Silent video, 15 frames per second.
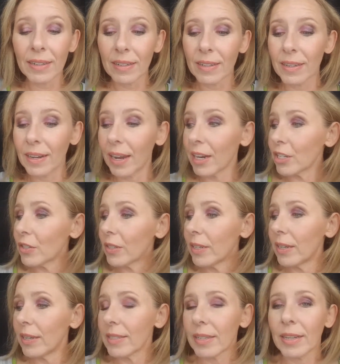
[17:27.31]
It
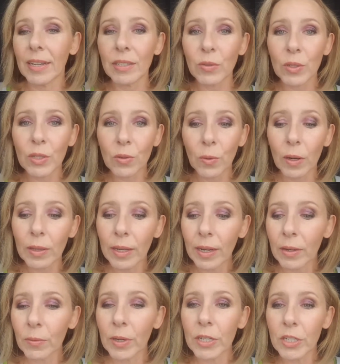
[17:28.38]
actually is enhanced with
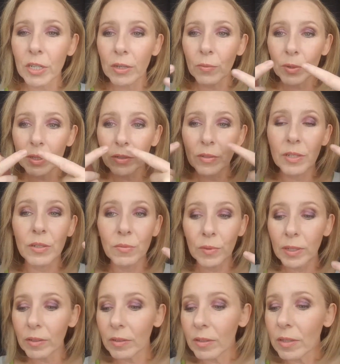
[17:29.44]
squalane, which reduces
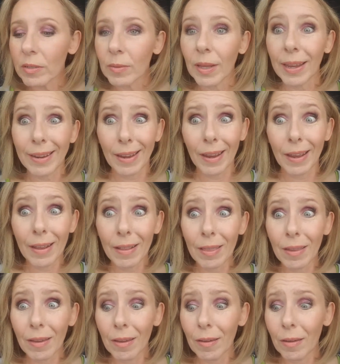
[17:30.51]
wrinkles like
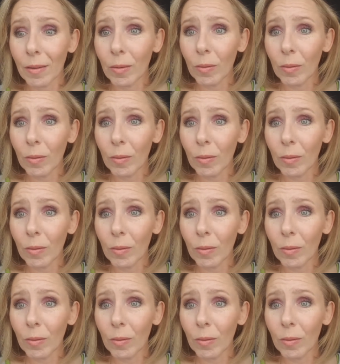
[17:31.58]
hello.